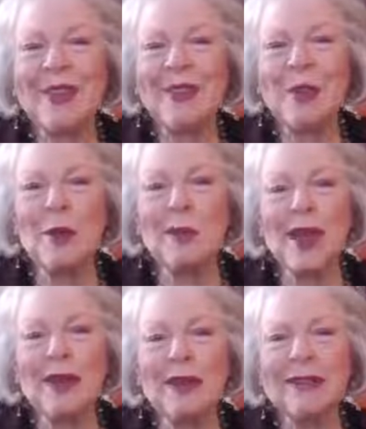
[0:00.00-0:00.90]
think
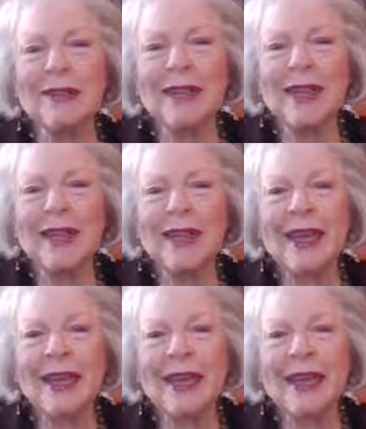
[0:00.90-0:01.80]
about it,
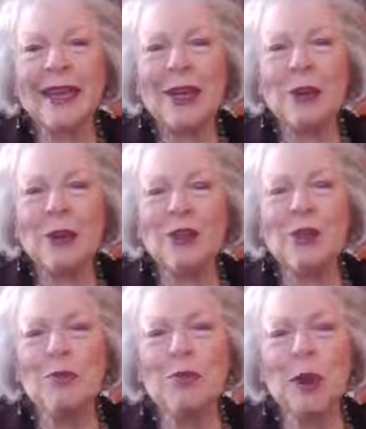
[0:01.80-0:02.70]
what
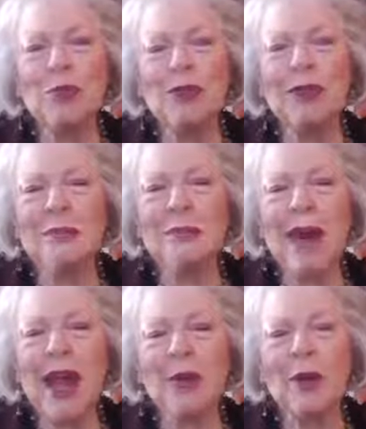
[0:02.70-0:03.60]
you most
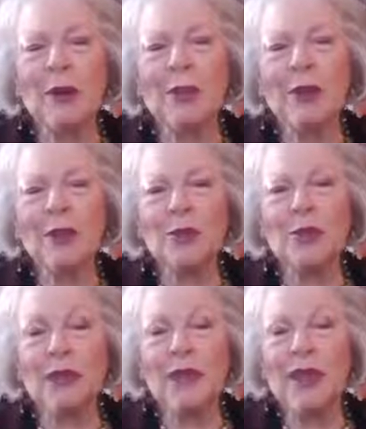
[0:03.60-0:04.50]
admire about
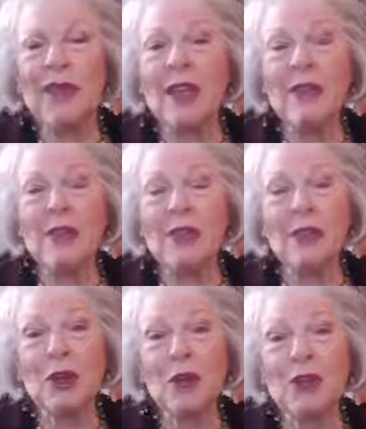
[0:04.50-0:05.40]
yourself. And even
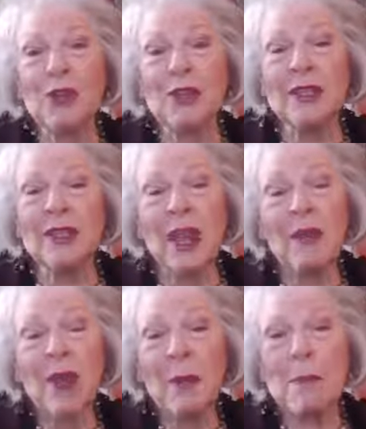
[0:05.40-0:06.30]
the question
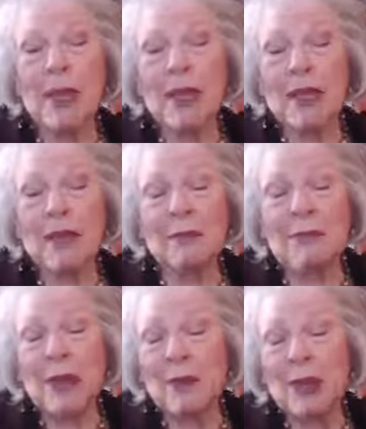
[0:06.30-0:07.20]
itself may
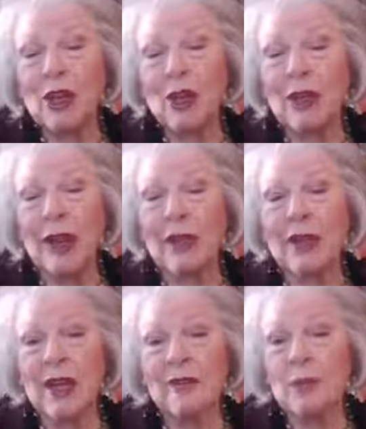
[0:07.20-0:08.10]
make you
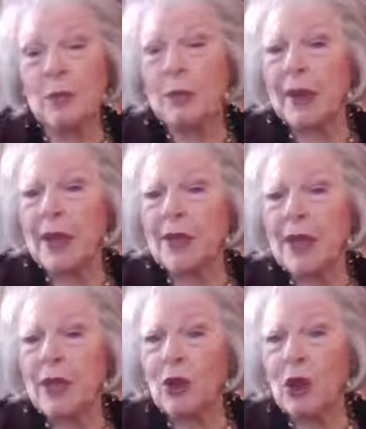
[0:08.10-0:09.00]
uncomfortable, because
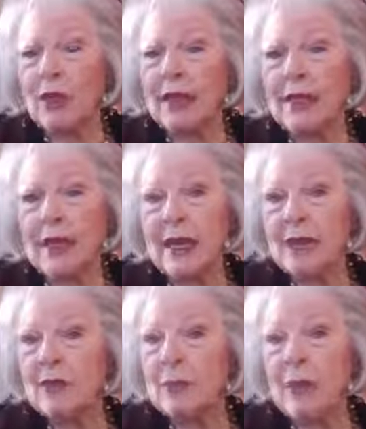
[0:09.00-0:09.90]
the whole idea
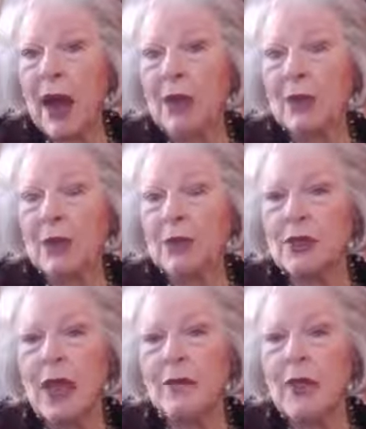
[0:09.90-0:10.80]
of admiring
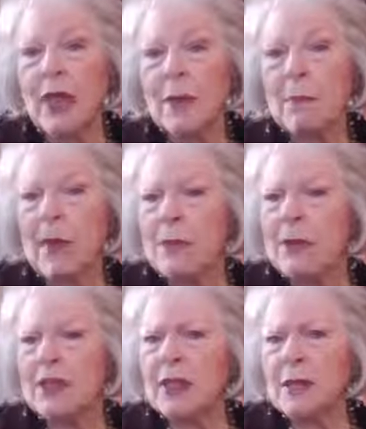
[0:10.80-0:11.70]
yourself may
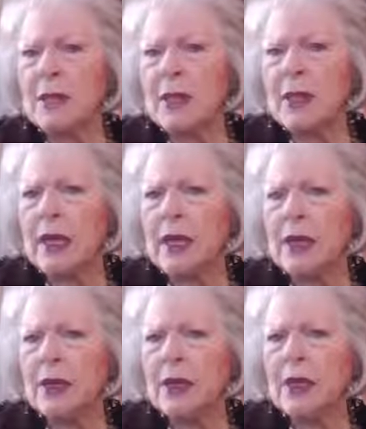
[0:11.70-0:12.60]
be something that
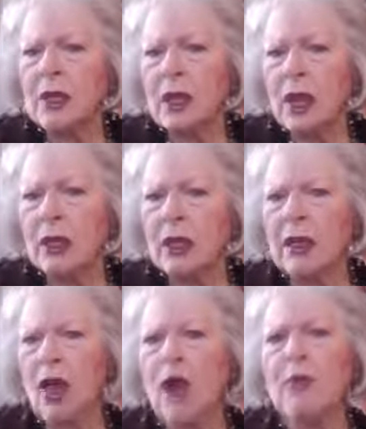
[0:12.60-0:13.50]
is a
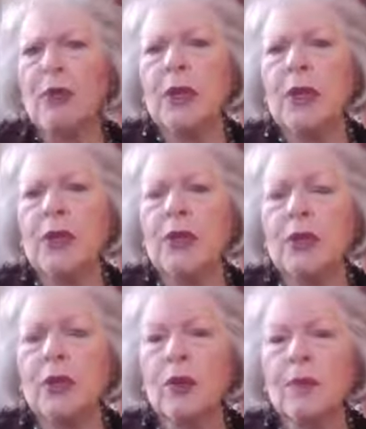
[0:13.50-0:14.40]
little off-putting to
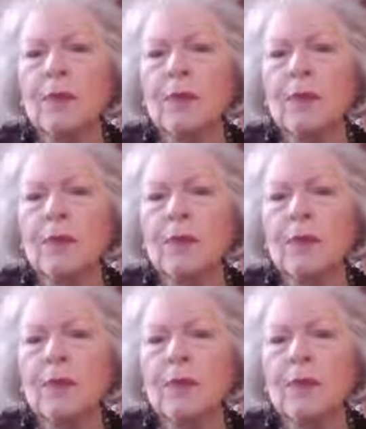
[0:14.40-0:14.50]
you.